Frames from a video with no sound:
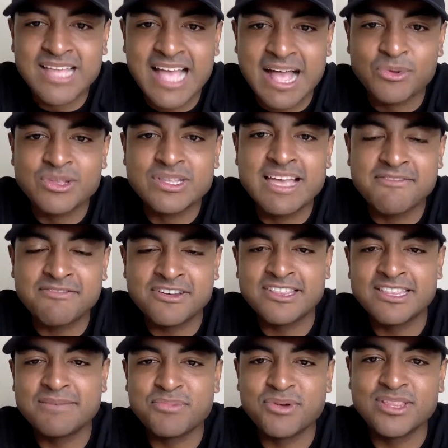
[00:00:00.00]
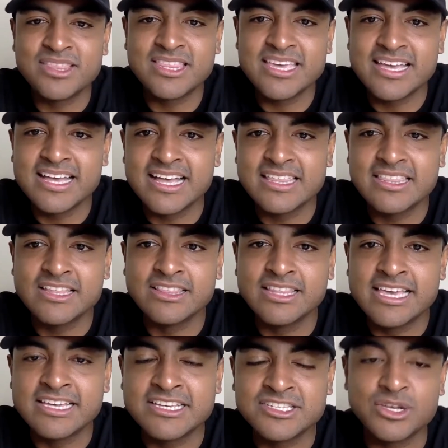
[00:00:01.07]
I will definitely put the uh, the
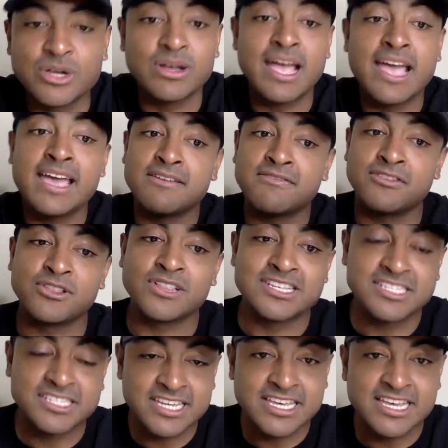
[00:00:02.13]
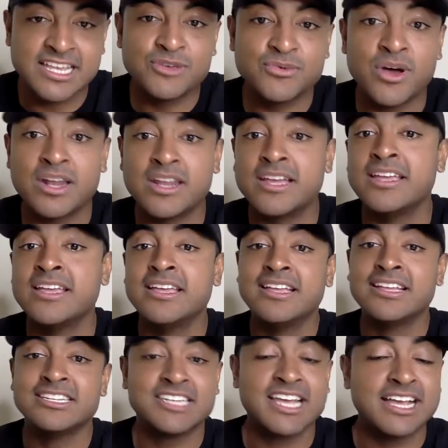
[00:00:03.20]
link. So hey, if you're listening and you want to
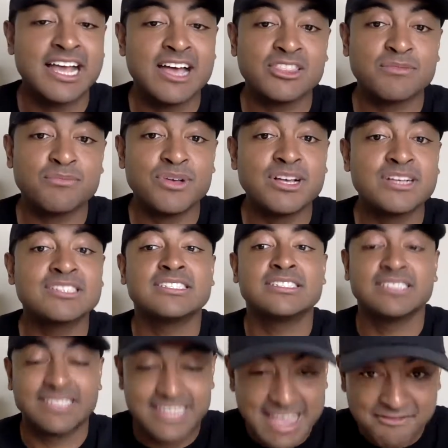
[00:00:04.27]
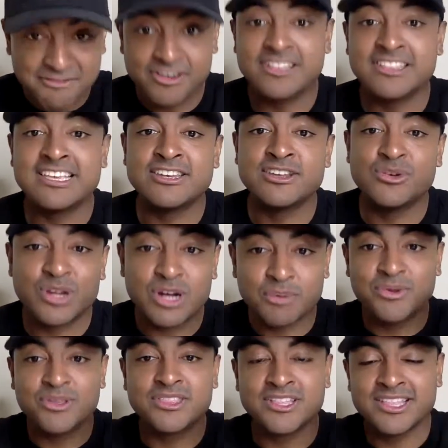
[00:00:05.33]
check out the books, definitely do it. I'll
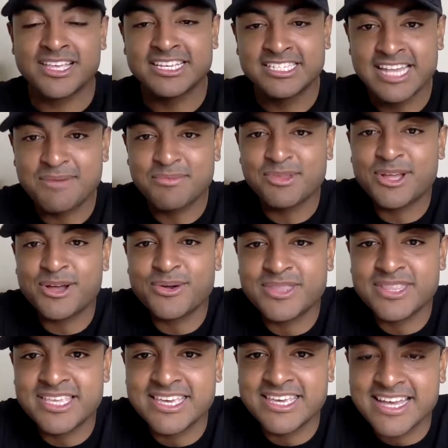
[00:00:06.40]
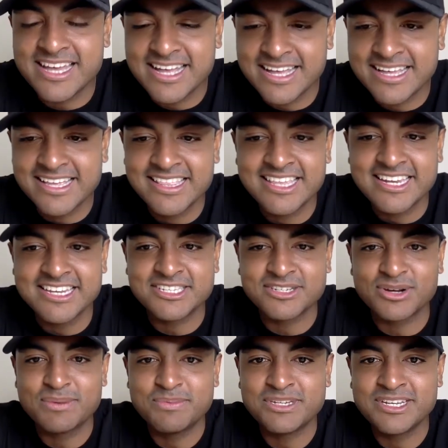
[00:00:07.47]
put the links down below in the uh, the
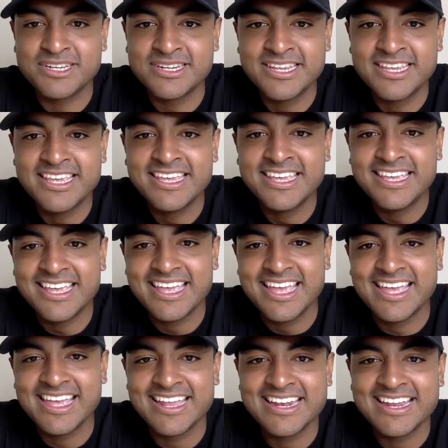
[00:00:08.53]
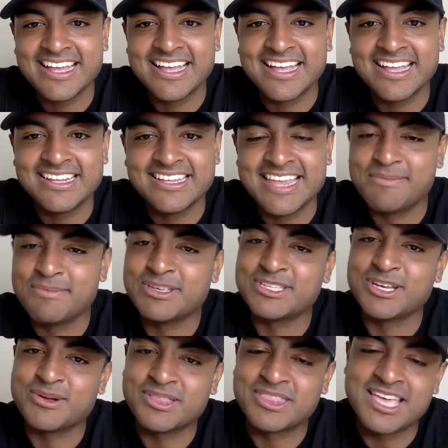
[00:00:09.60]
description. And uh, Demme,
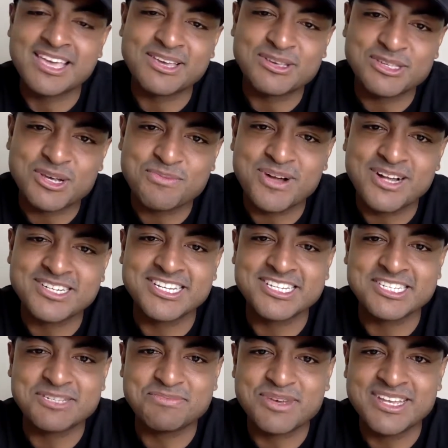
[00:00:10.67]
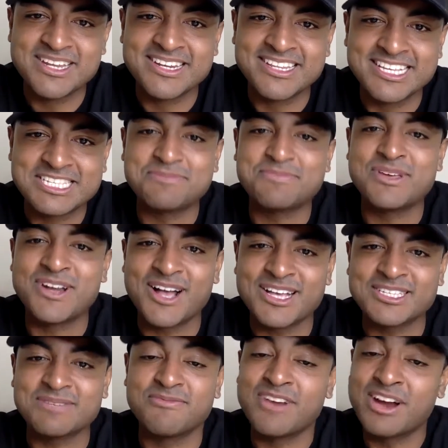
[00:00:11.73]
so thank you so much. This has been this has been
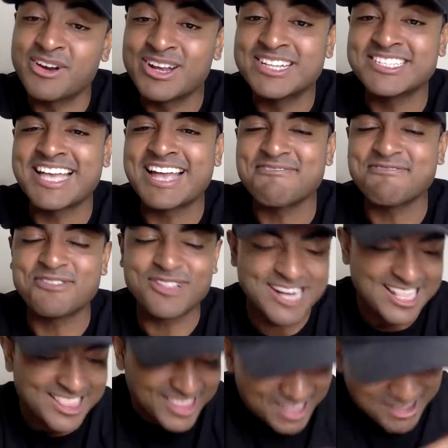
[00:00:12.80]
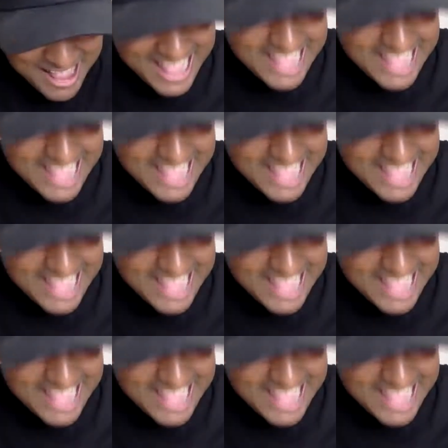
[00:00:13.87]
awesome, very insightful, and I love really I